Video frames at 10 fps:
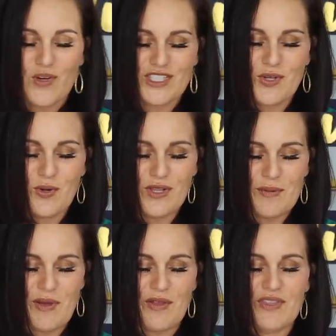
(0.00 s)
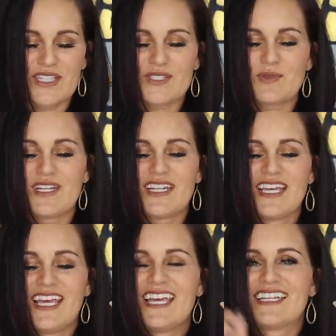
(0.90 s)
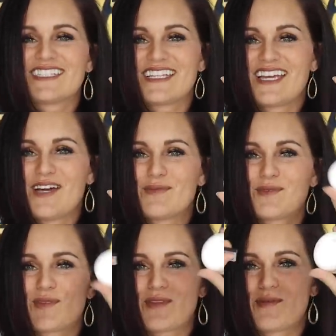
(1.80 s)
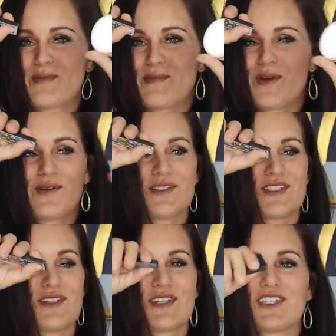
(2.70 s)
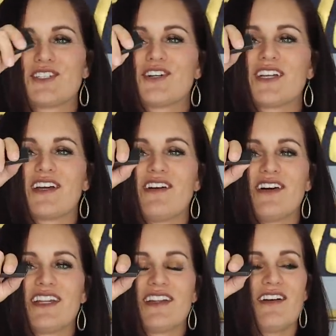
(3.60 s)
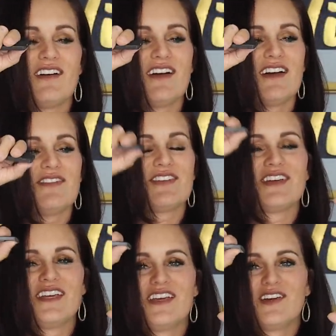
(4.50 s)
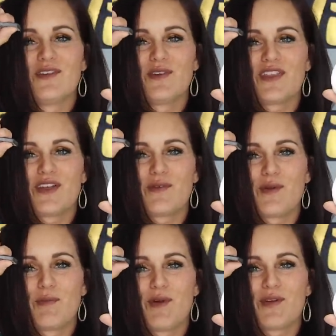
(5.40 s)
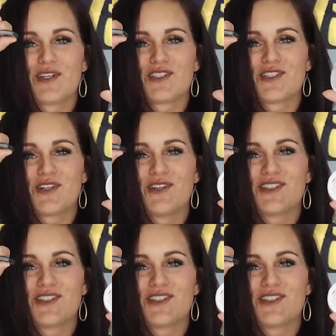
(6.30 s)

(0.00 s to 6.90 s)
What's cool about this one is it comes with a remote so you can turn it on and off with a remote control,